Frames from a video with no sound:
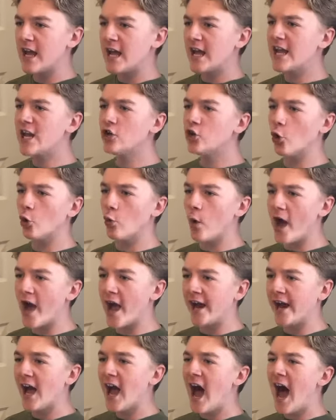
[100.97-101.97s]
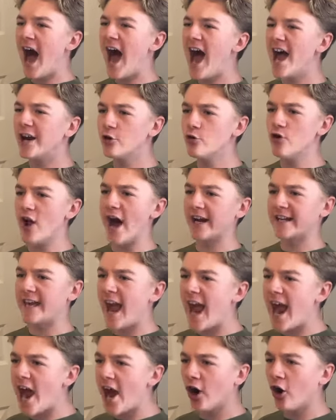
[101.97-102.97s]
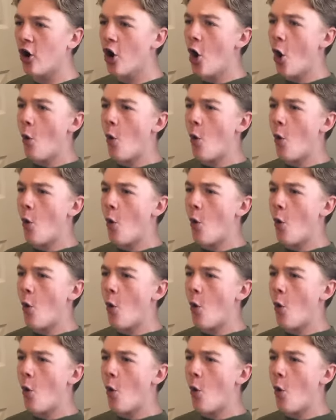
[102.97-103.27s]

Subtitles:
Either way, I do not care